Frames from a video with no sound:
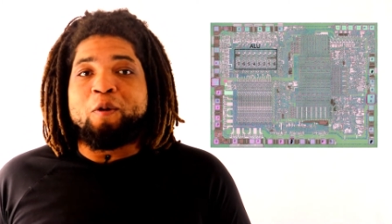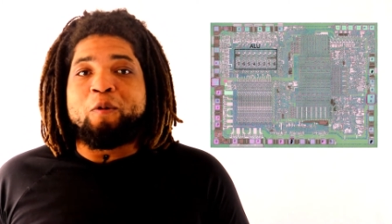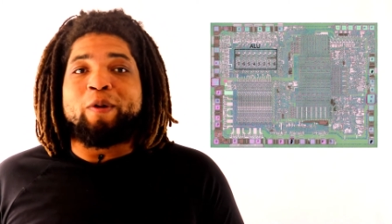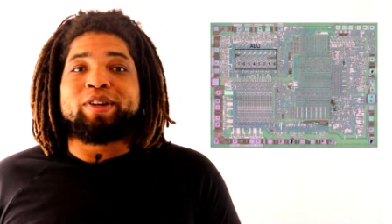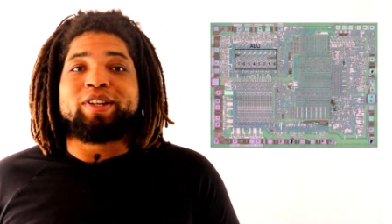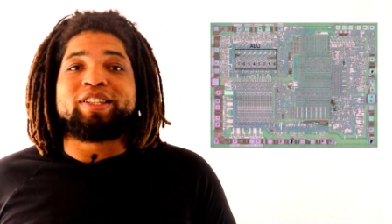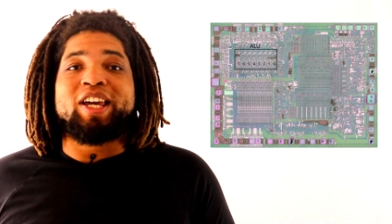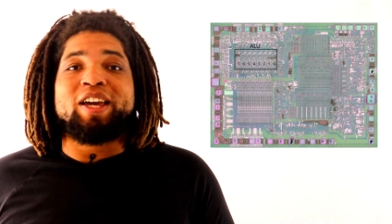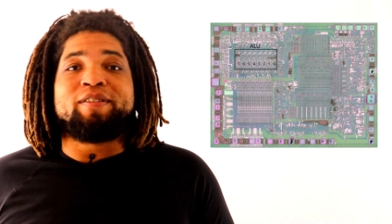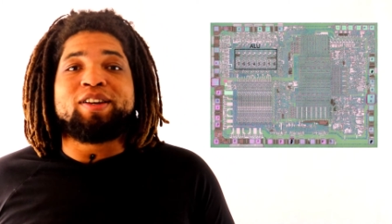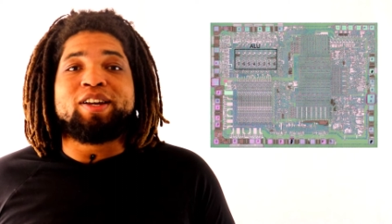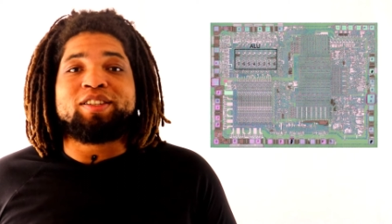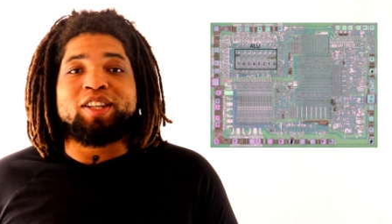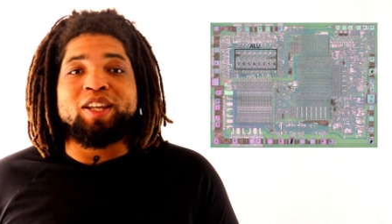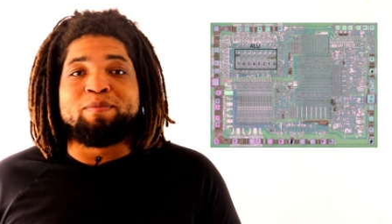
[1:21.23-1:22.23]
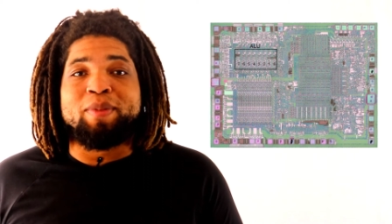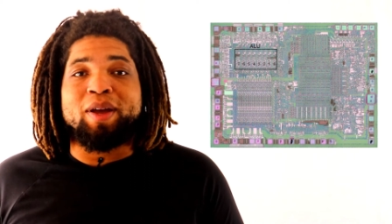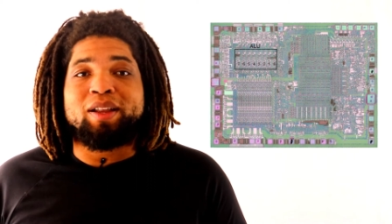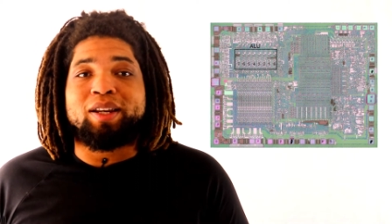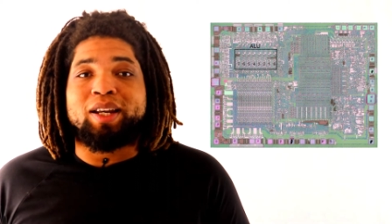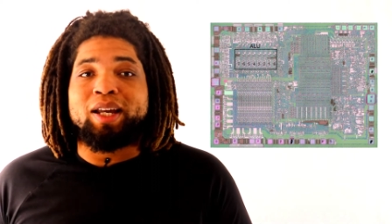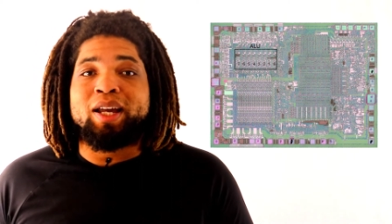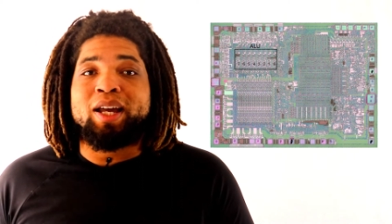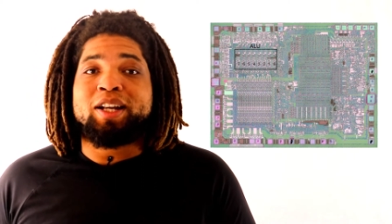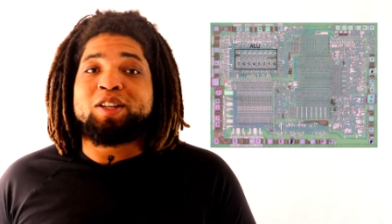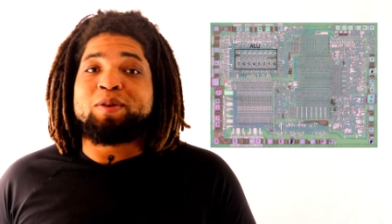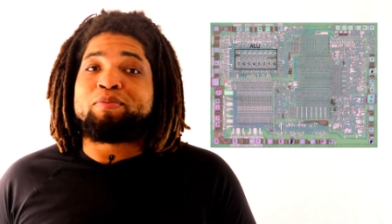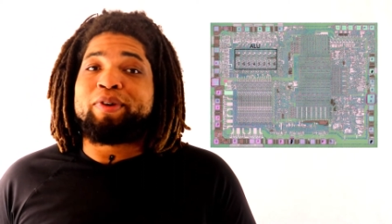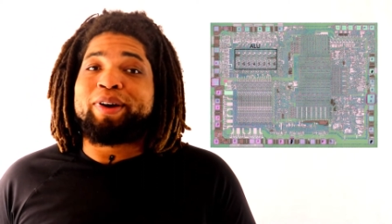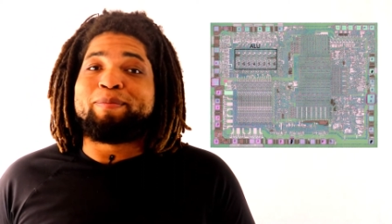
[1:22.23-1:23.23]
which has given us the ability
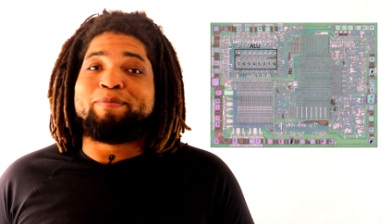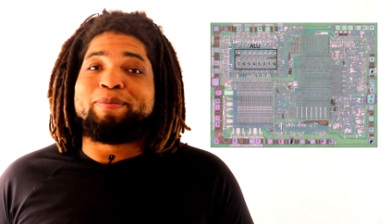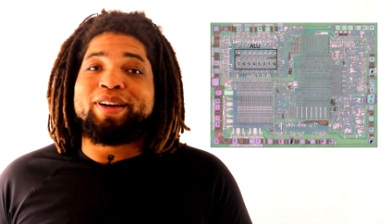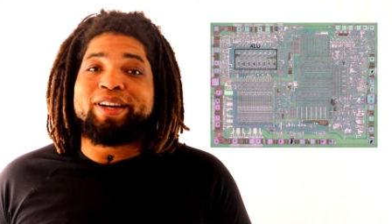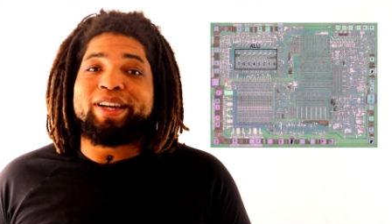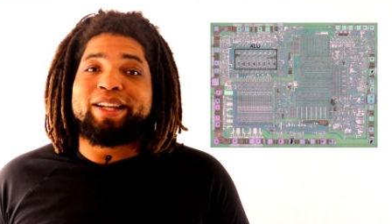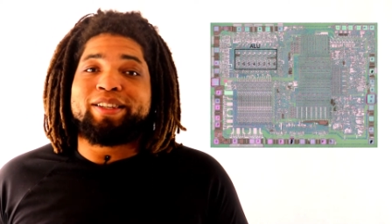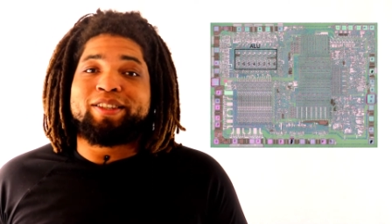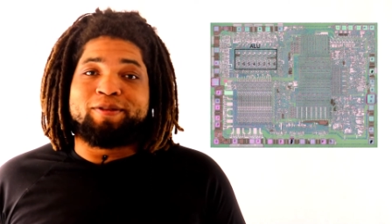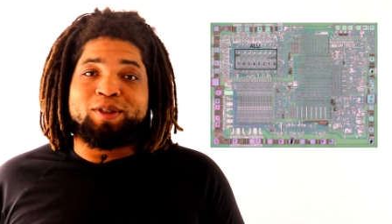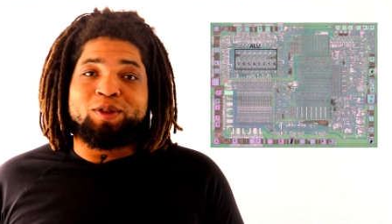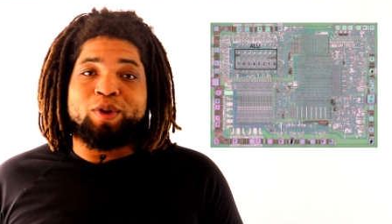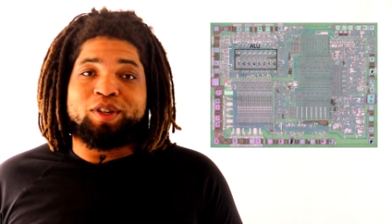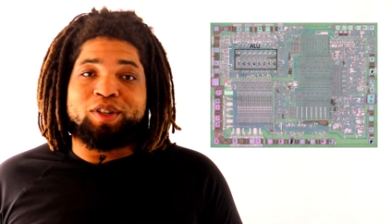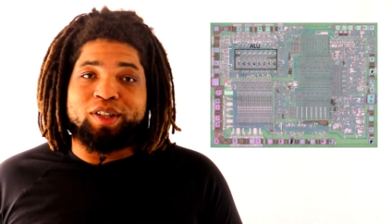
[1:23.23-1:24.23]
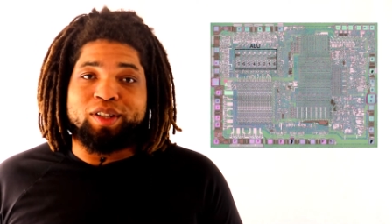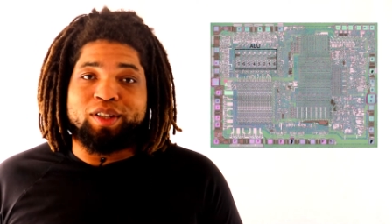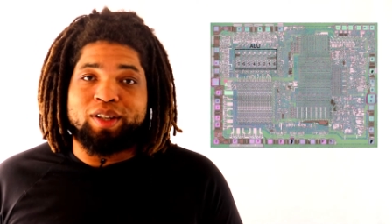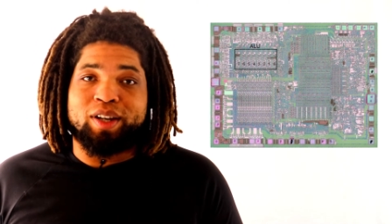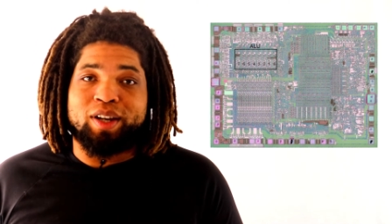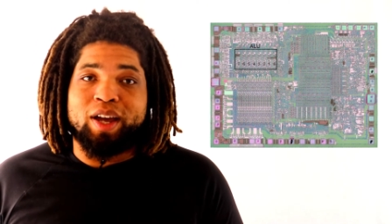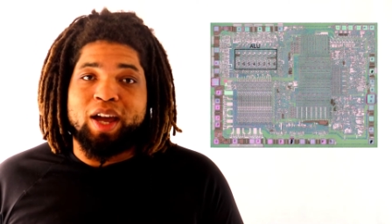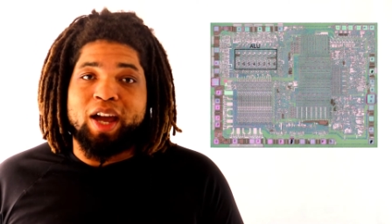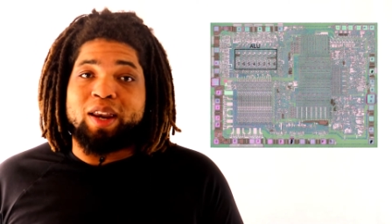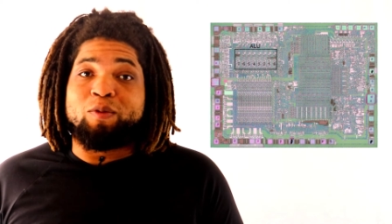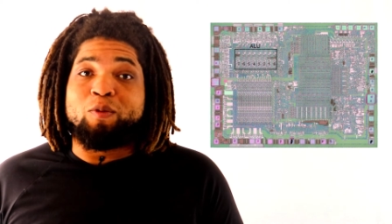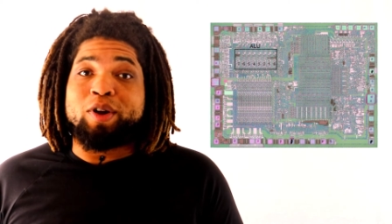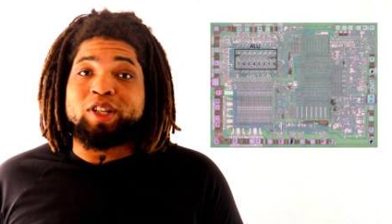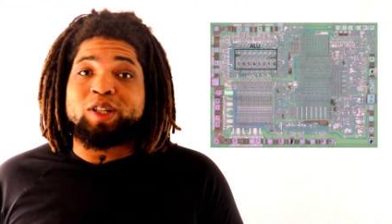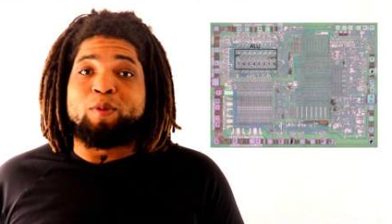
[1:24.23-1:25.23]
to print billions of switches
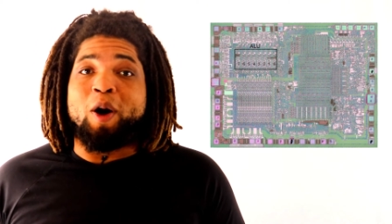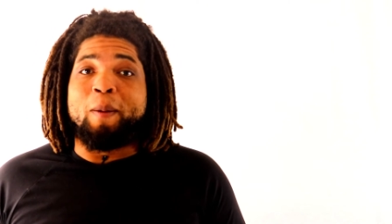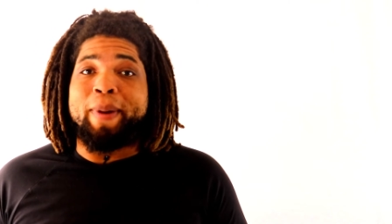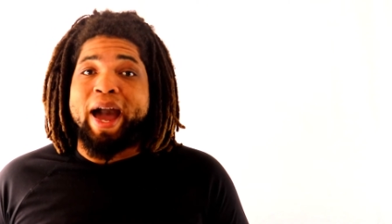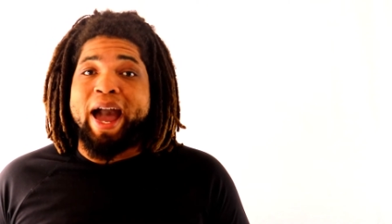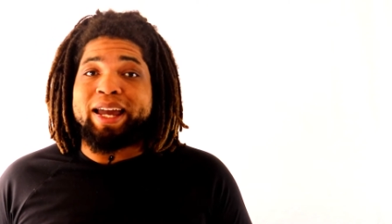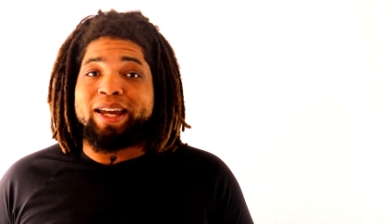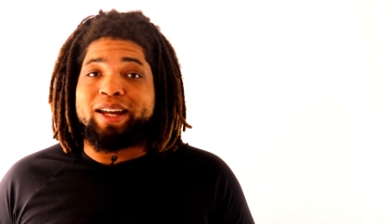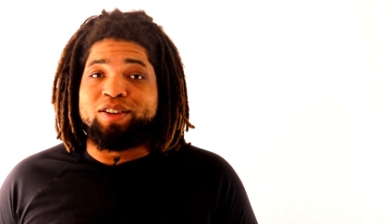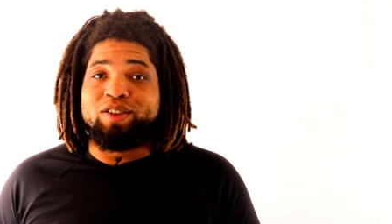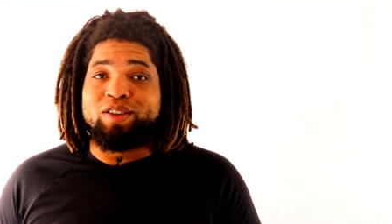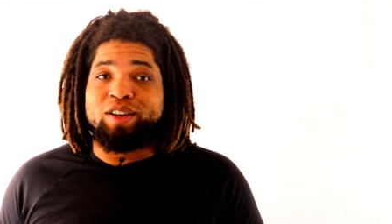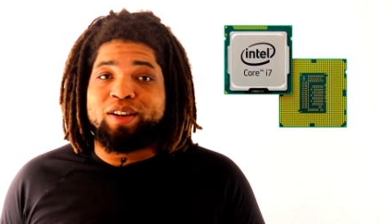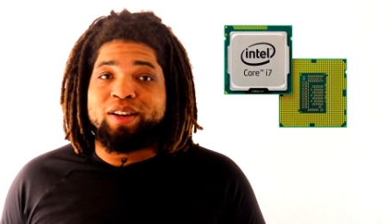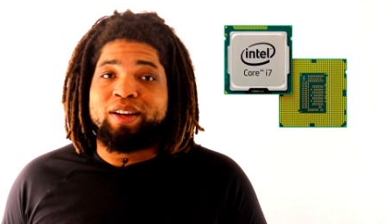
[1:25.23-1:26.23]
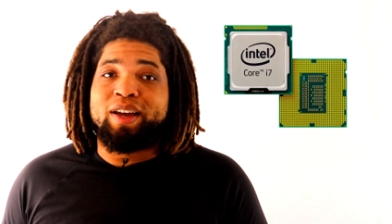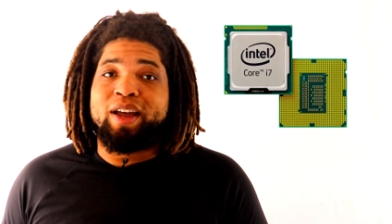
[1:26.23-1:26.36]
in one small package,